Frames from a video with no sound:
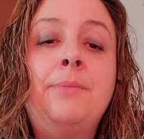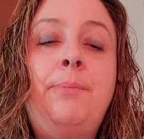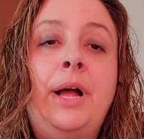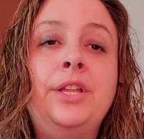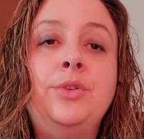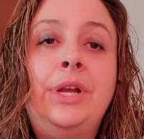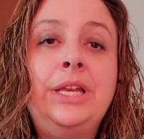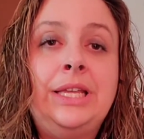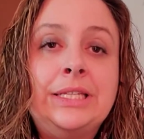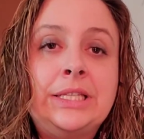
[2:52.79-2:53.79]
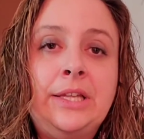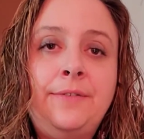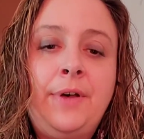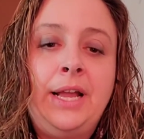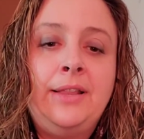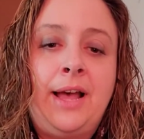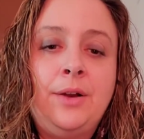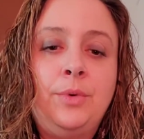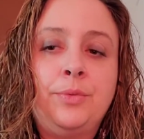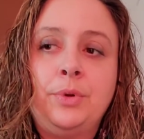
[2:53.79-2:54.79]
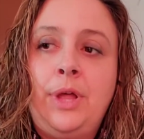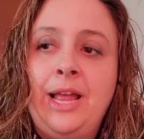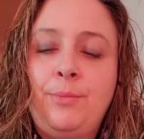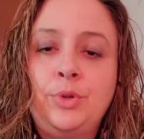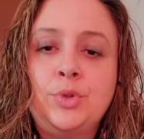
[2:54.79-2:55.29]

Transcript: but you can easily find that with reliable